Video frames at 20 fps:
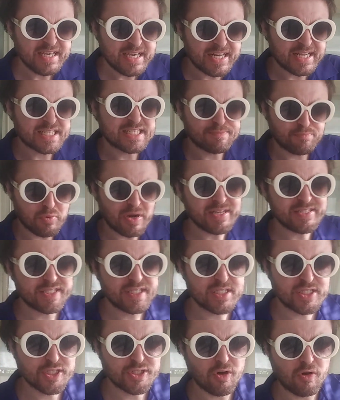It
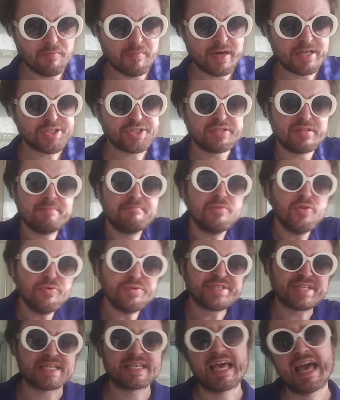expresses so much, and the
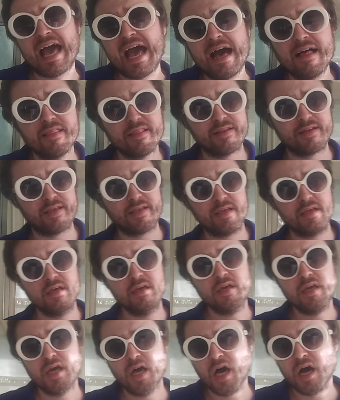musicality
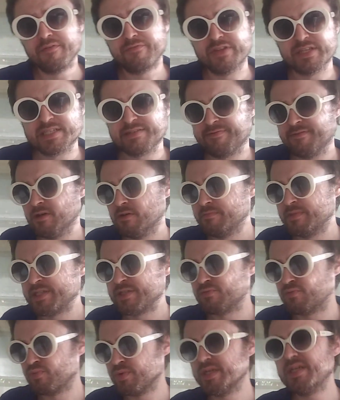of this film
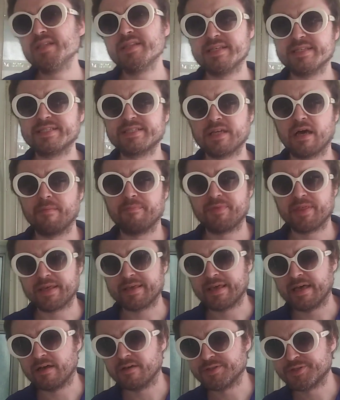is really
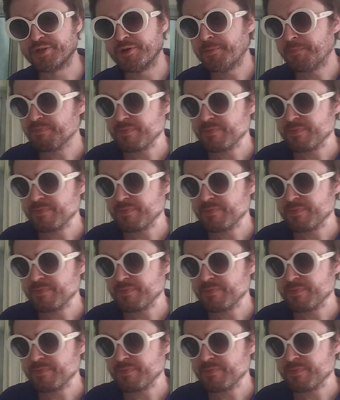something else.